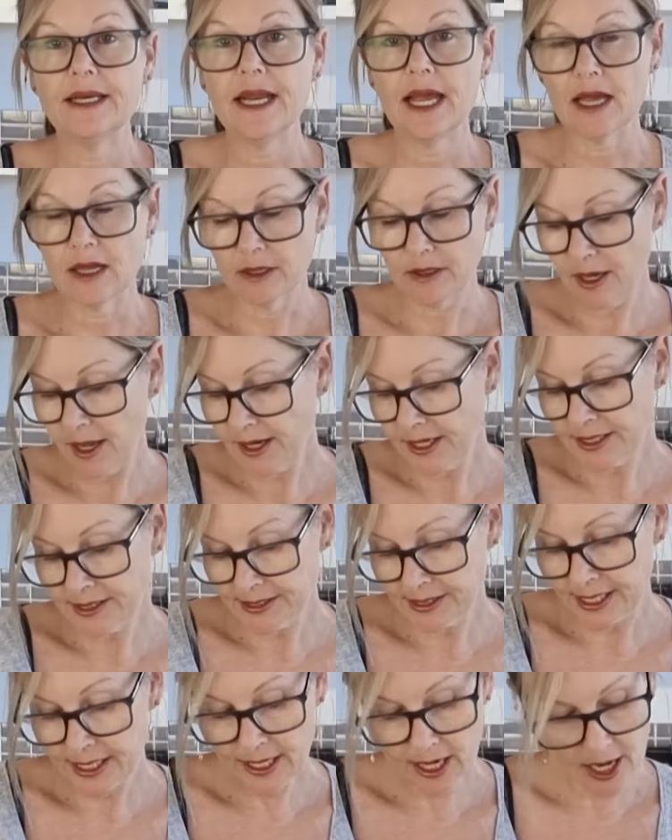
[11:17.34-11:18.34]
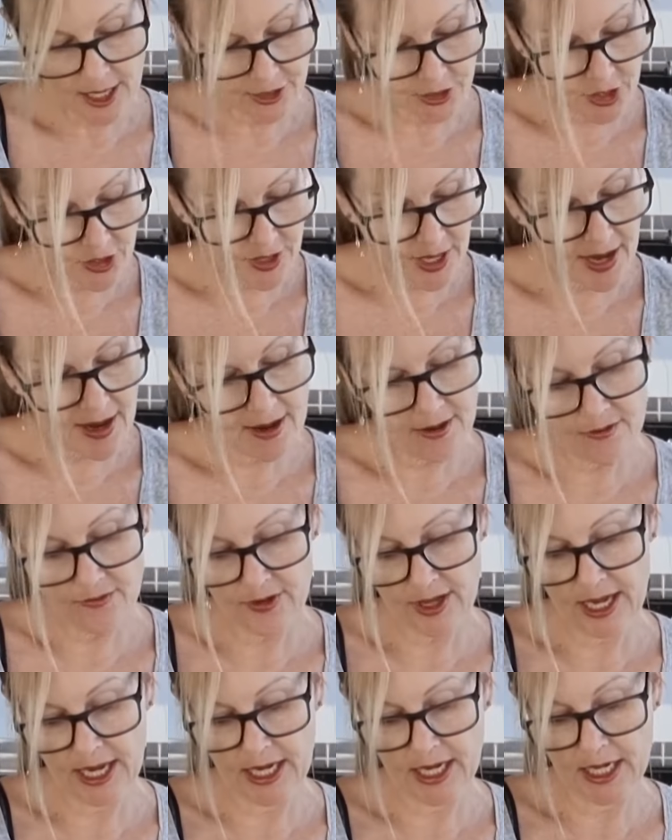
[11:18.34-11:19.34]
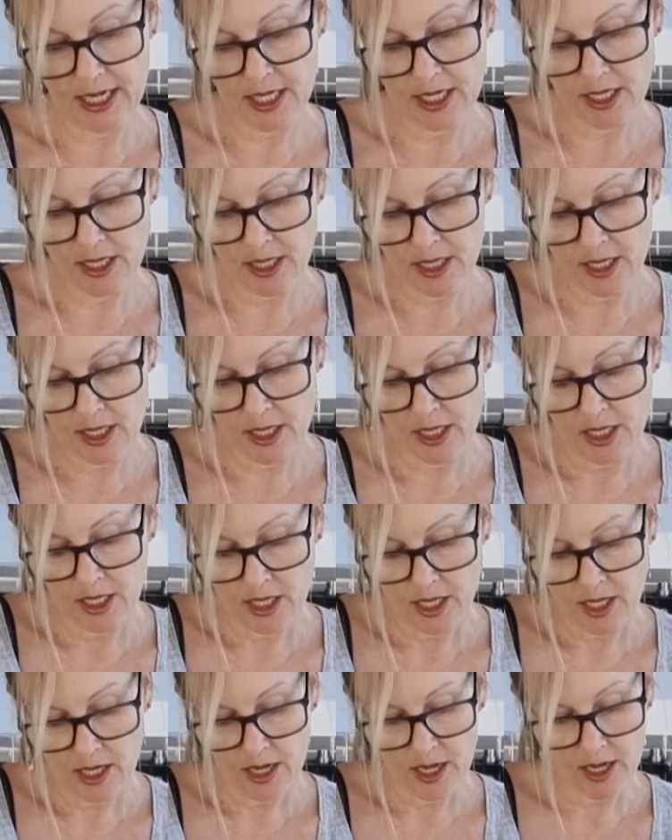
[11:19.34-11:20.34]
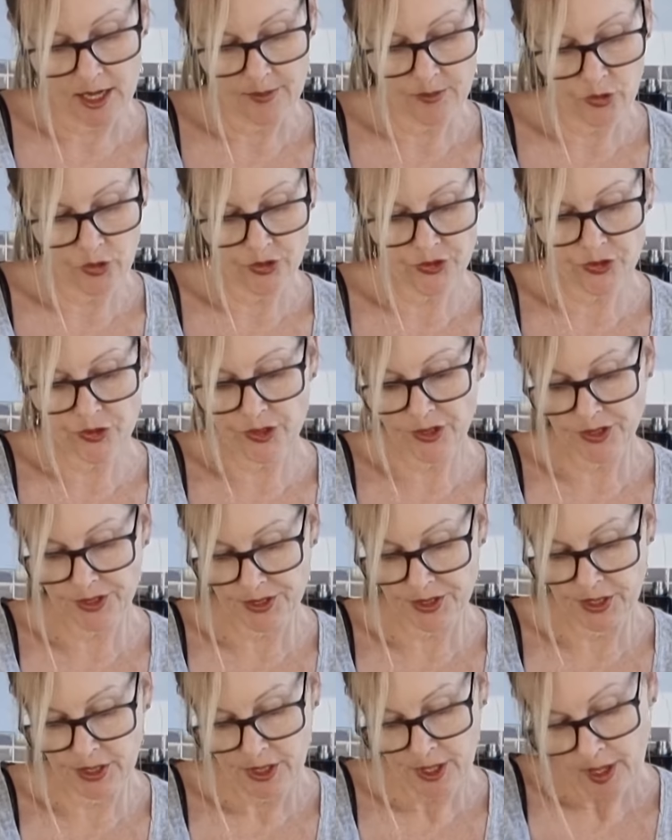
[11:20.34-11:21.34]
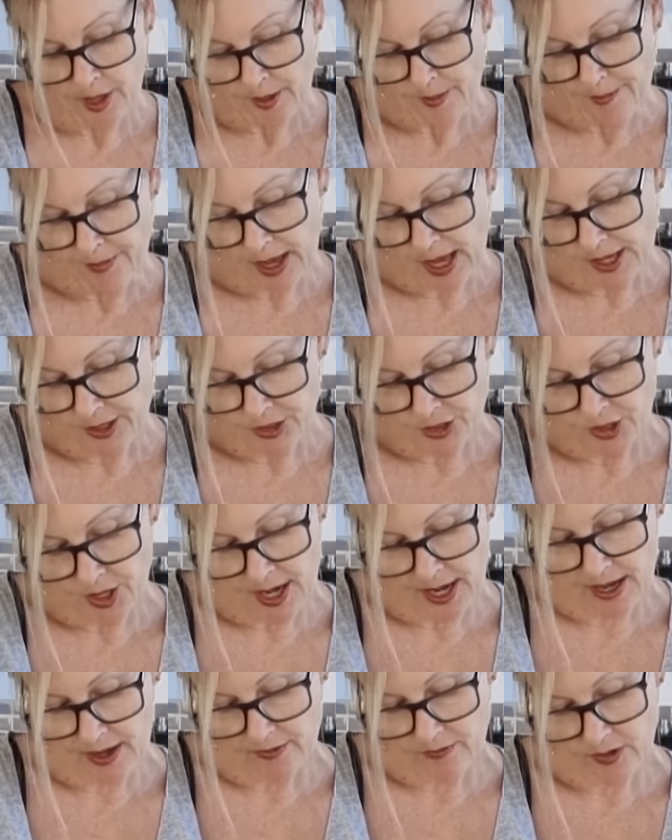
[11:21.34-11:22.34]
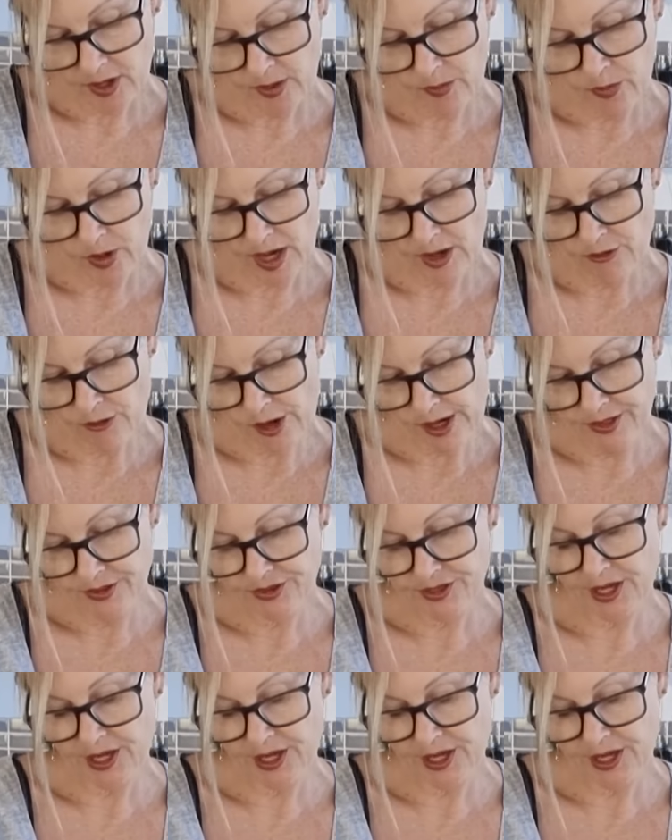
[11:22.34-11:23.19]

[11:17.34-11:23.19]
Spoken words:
now, like I said, I don't have any couscous. I do have a brown rice